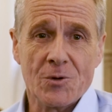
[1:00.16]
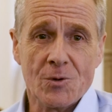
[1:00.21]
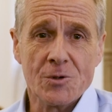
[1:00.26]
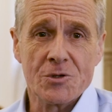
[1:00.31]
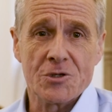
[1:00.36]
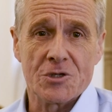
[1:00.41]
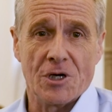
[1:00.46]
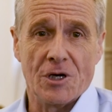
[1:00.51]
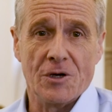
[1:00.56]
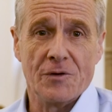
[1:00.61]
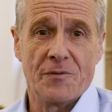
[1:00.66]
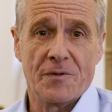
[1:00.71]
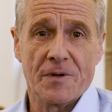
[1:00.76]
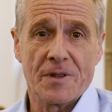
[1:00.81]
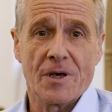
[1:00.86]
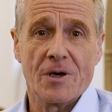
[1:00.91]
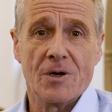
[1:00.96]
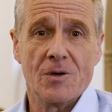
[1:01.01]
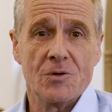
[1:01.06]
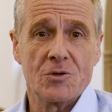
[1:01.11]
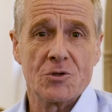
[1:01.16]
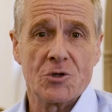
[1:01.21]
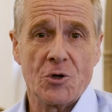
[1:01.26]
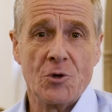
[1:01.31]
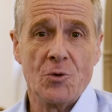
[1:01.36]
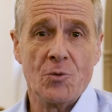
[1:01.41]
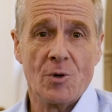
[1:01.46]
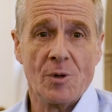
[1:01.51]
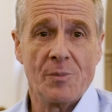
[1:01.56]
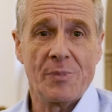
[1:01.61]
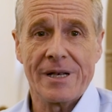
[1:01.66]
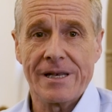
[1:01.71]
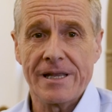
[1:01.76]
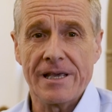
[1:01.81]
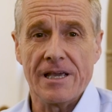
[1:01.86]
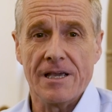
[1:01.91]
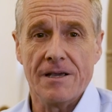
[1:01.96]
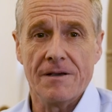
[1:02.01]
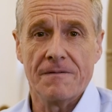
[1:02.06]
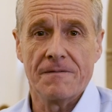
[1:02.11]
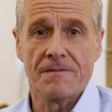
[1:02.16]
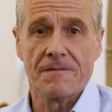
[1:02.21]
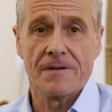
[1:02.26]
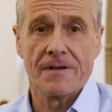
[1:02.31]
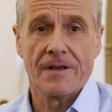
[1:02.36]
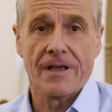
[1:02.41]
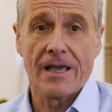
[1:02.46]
also for those who will believe